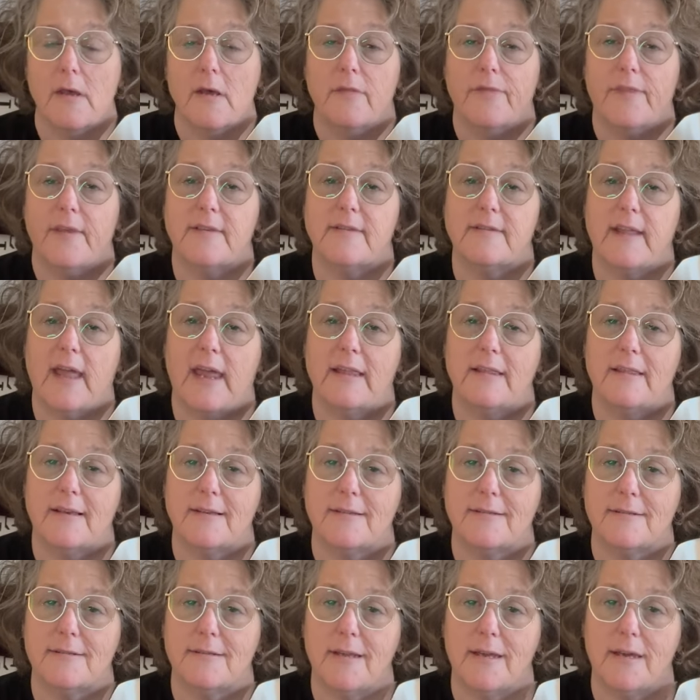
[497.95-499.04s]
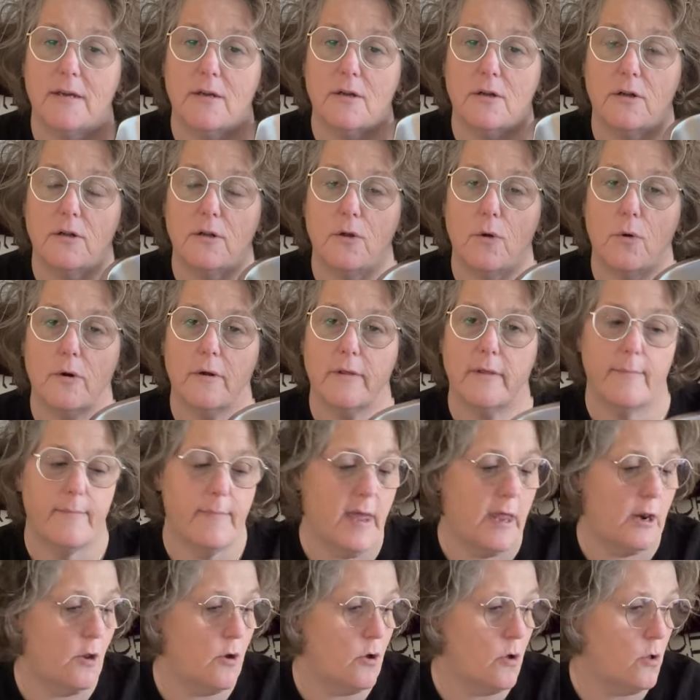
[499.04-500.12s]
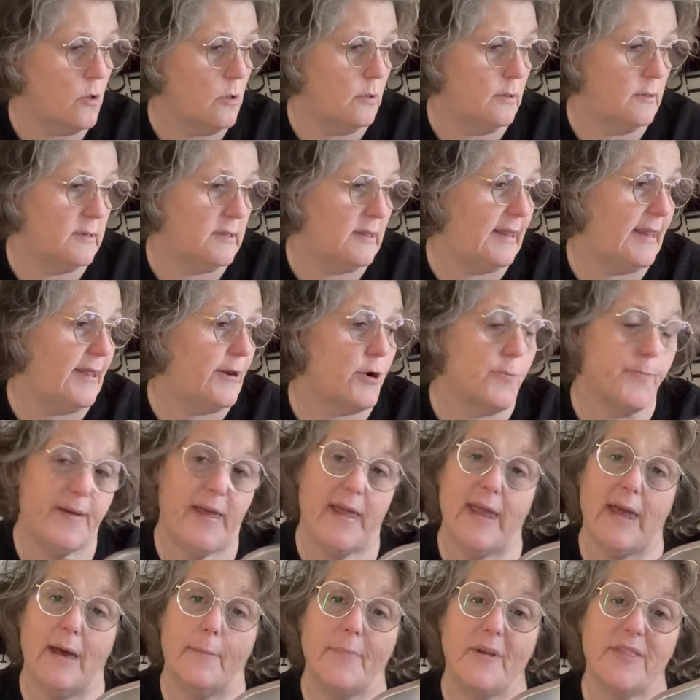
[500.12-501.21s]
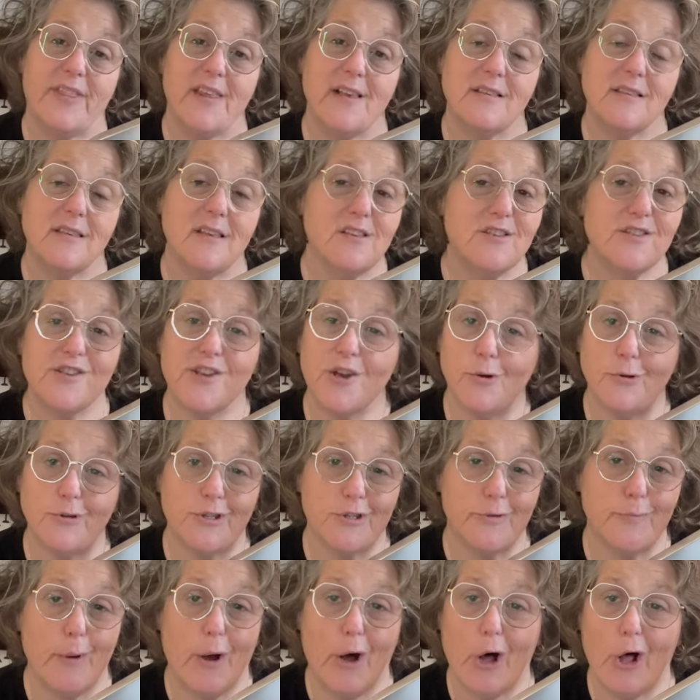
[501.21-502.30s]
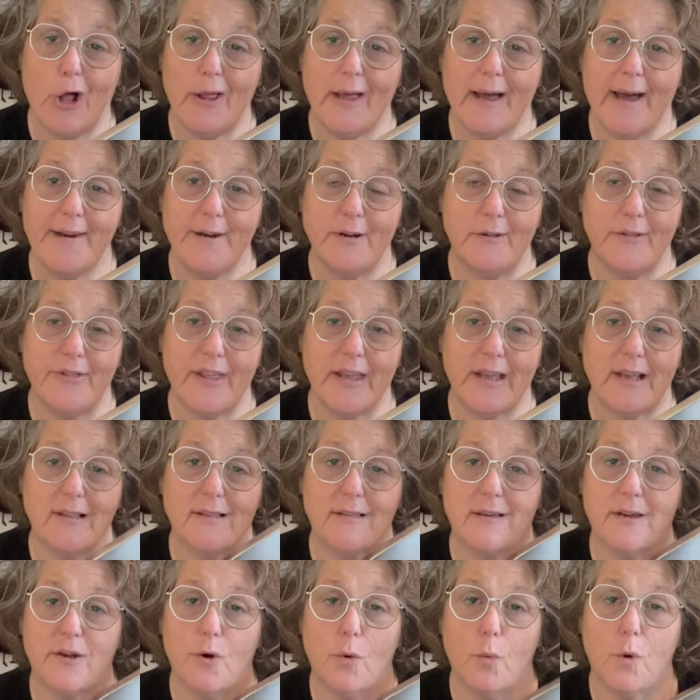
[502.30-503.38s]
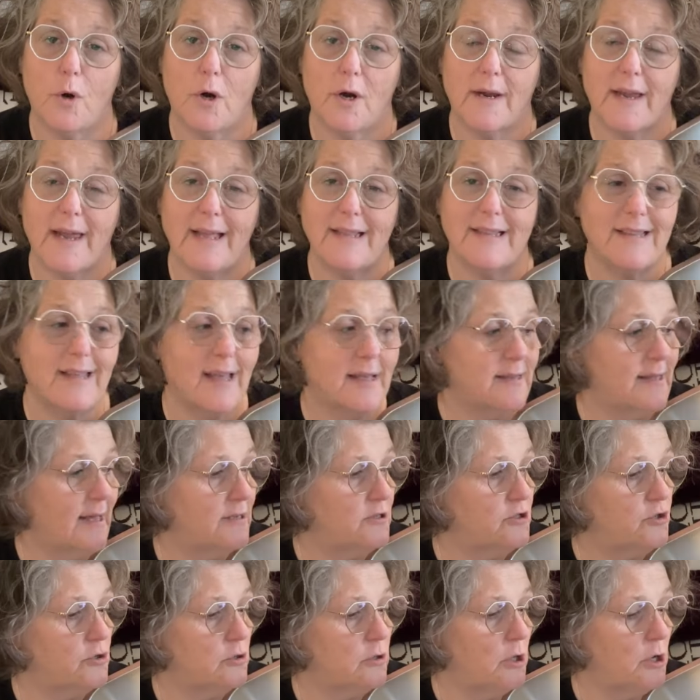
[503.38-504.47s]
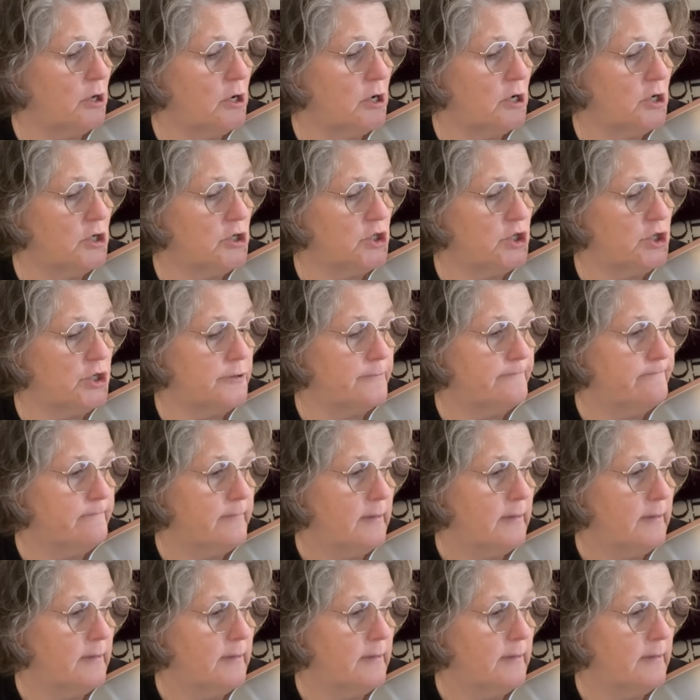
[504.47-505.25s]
the stainless steel or the metal litter pan, but this is so small, I don't think it's going to work. It says extra large.